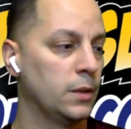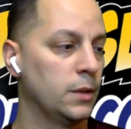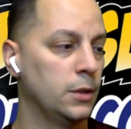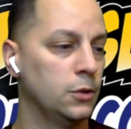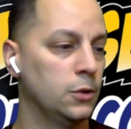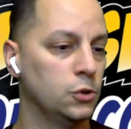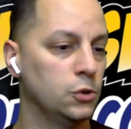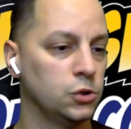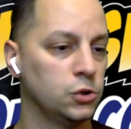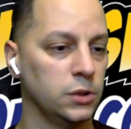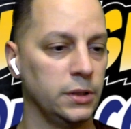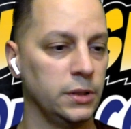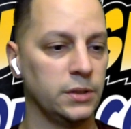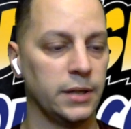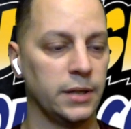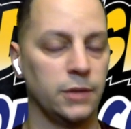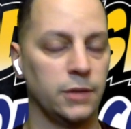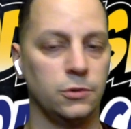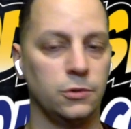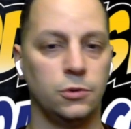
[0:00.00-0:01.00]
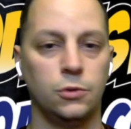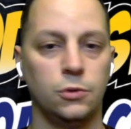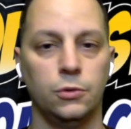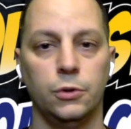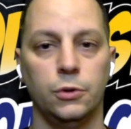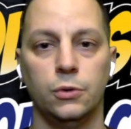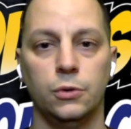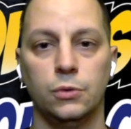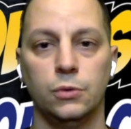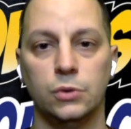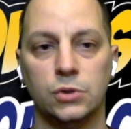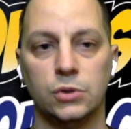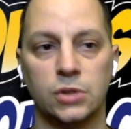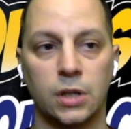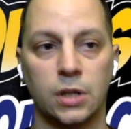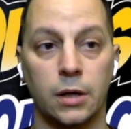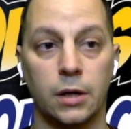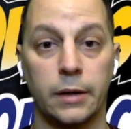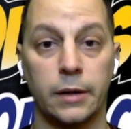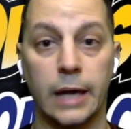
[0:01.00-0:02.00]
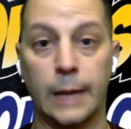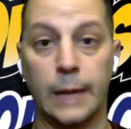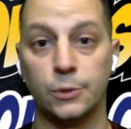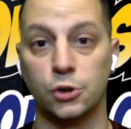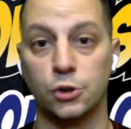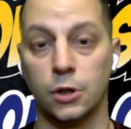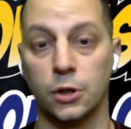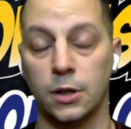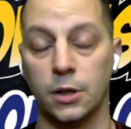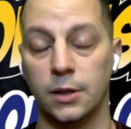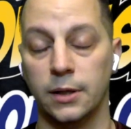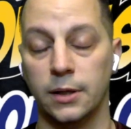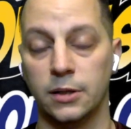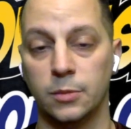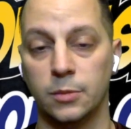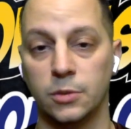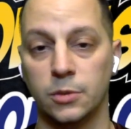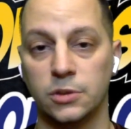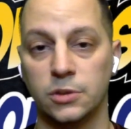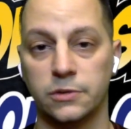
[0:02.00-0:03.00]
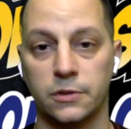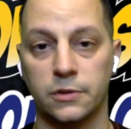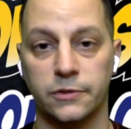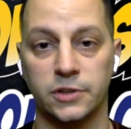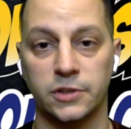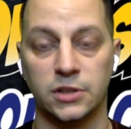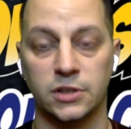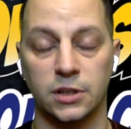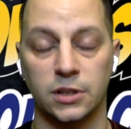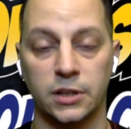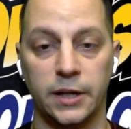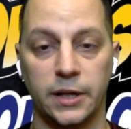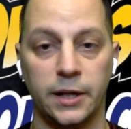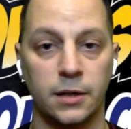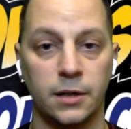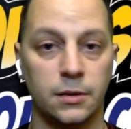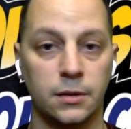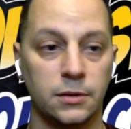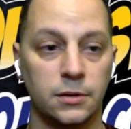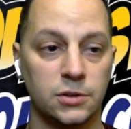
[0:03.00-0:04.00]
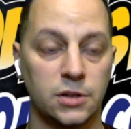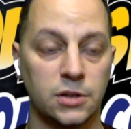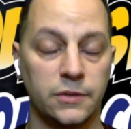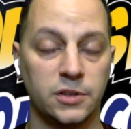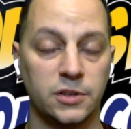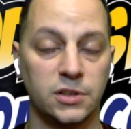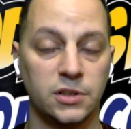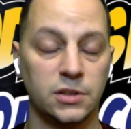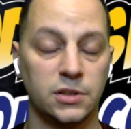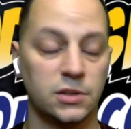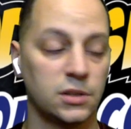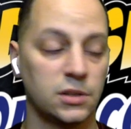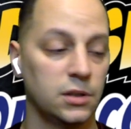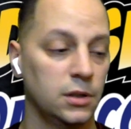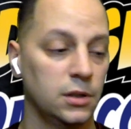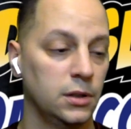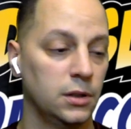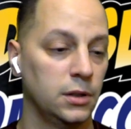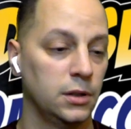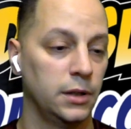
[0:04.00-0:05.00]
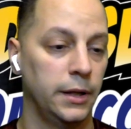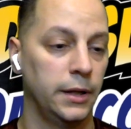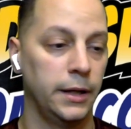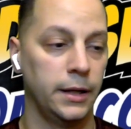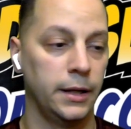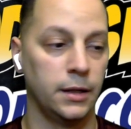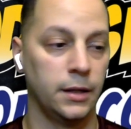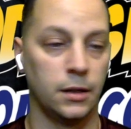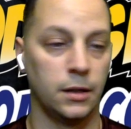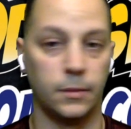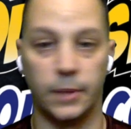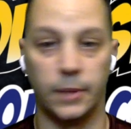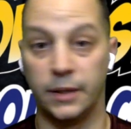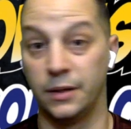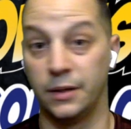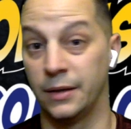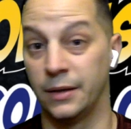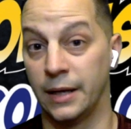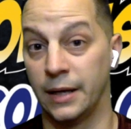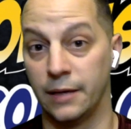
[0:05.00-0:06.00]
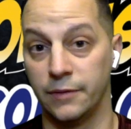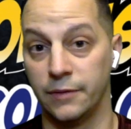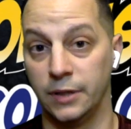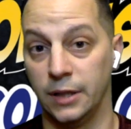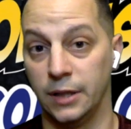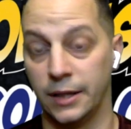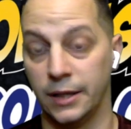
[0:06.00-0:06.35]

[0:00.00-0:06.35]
They usually tend to use captured collectibles for facilitating services, and I didn't have any.